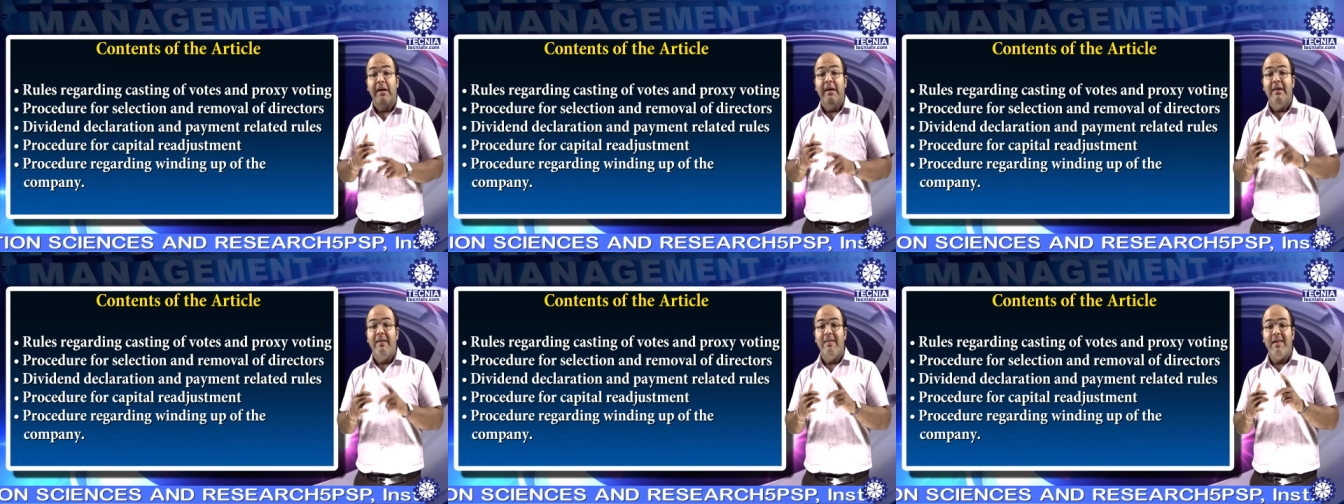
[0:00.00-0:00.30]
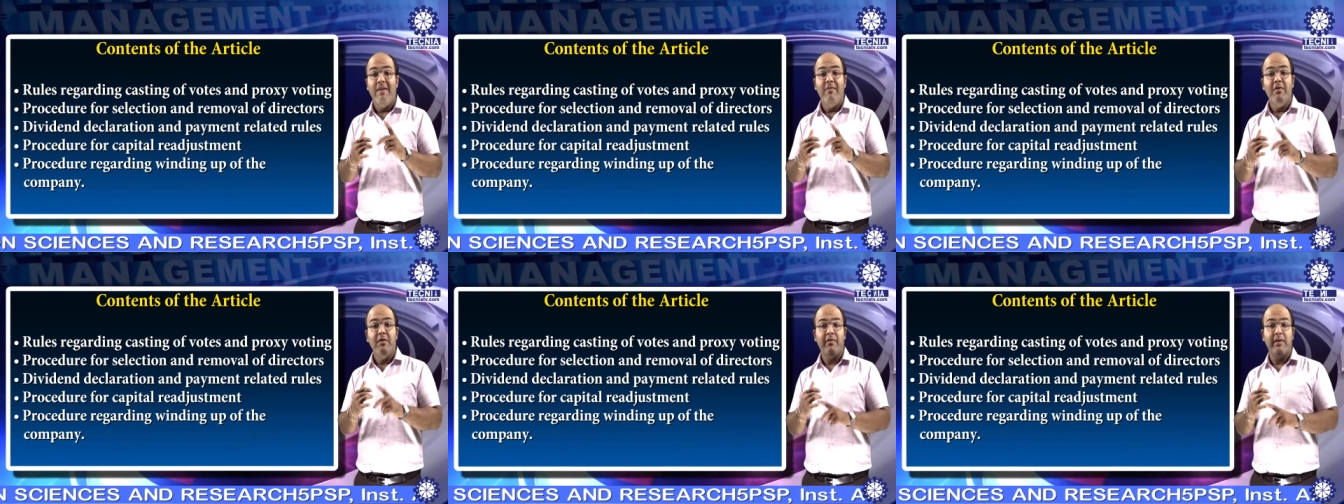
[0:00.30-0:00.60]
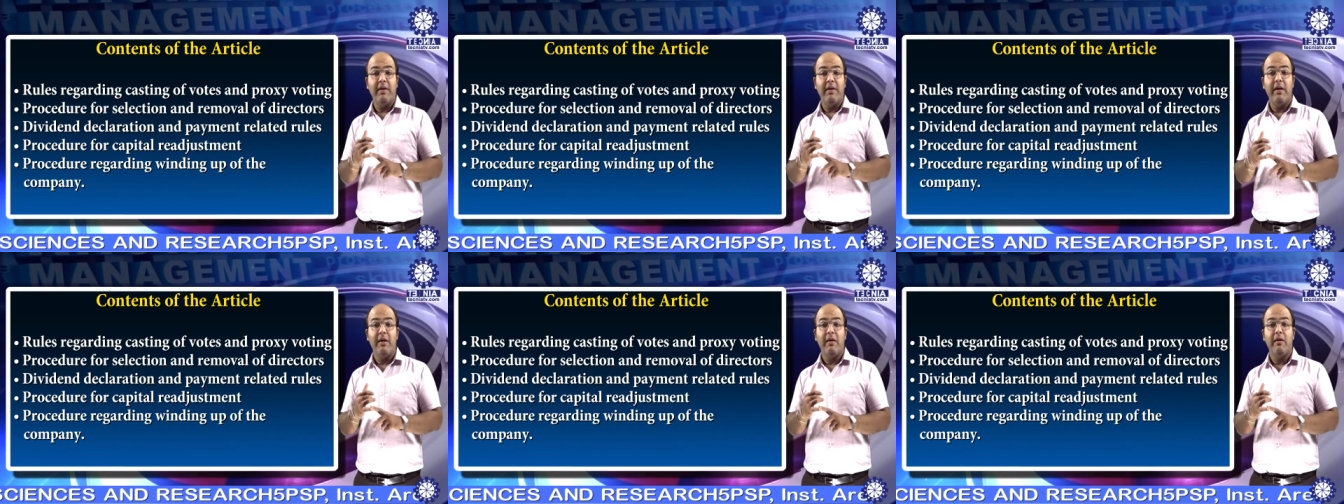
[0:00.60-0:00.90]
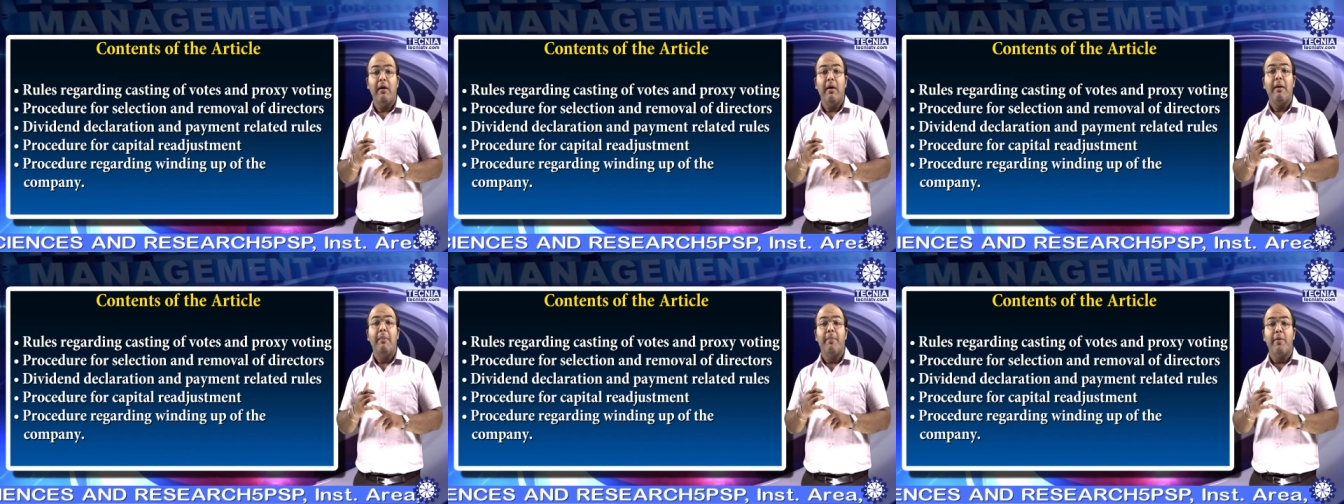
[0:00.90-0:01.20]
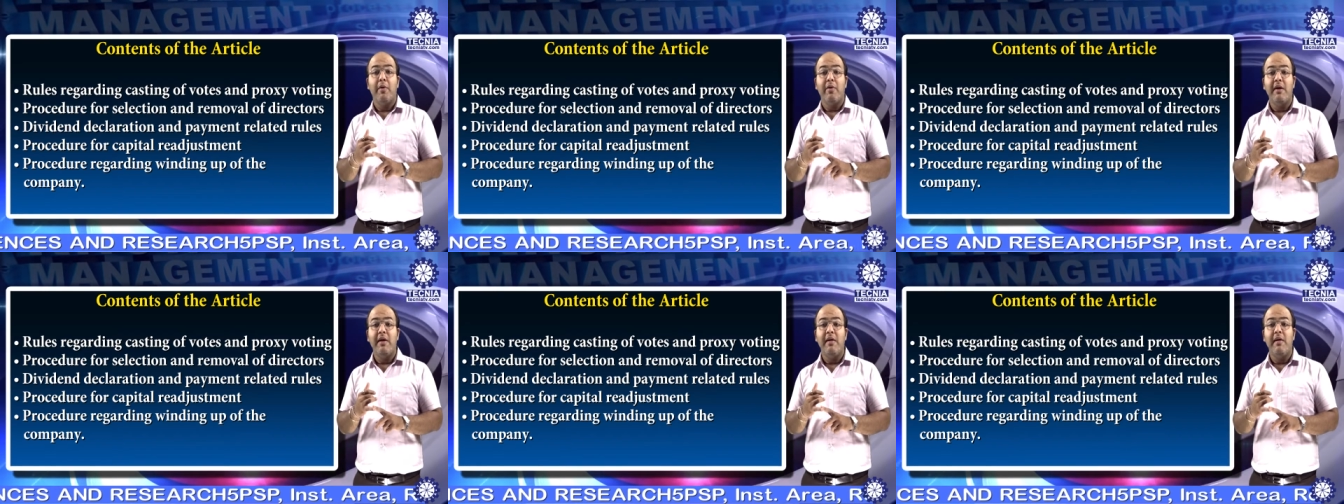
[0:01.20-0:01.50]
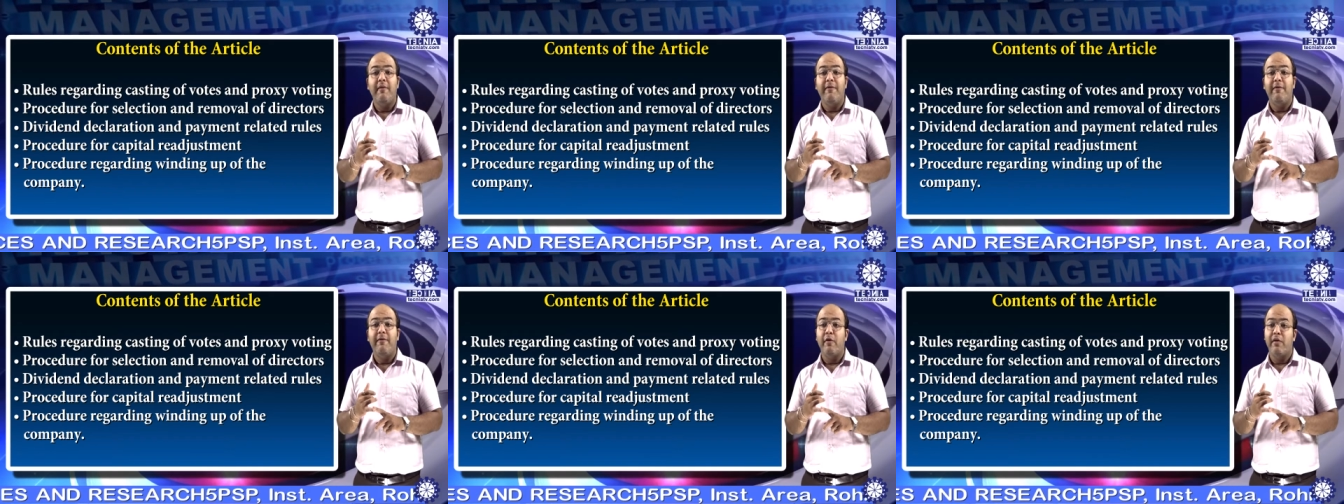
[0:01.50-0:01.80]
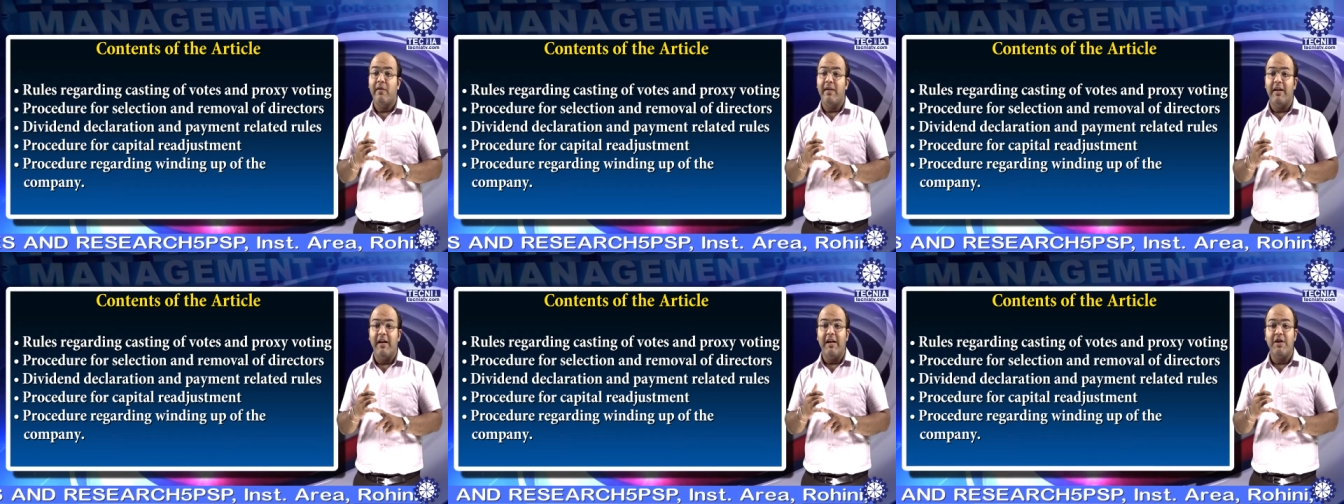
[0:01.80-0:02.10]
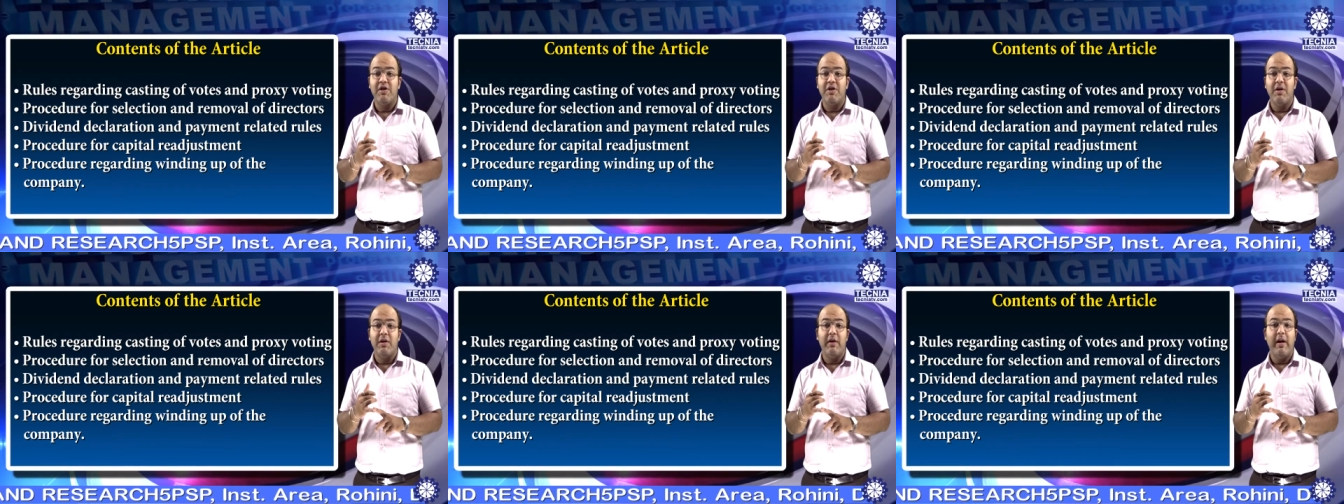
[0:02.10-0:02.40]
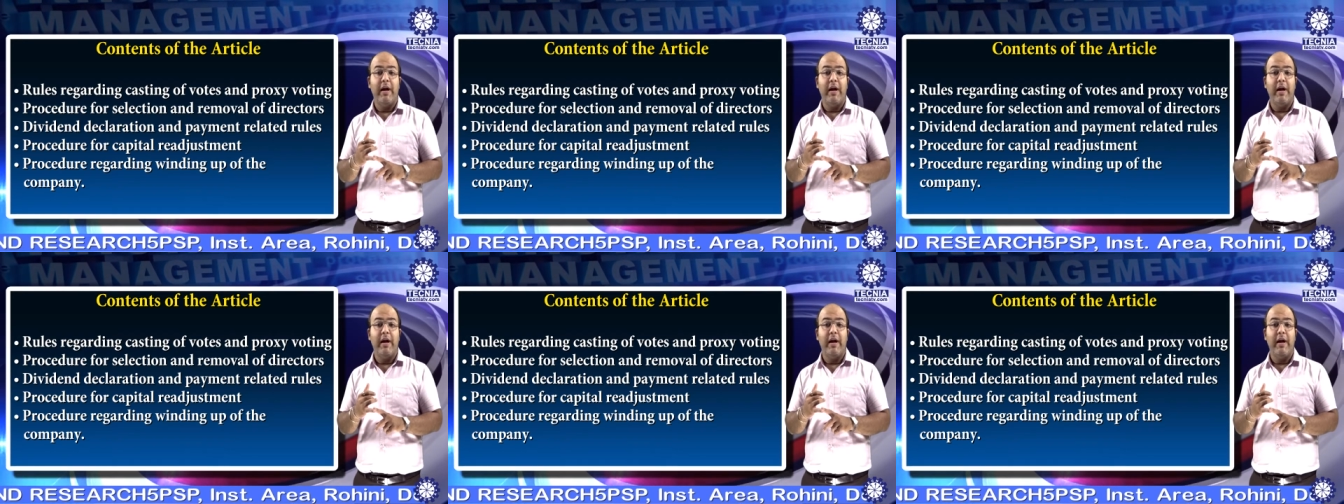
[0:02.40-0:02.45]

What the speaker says: Seventh one is procedure for selection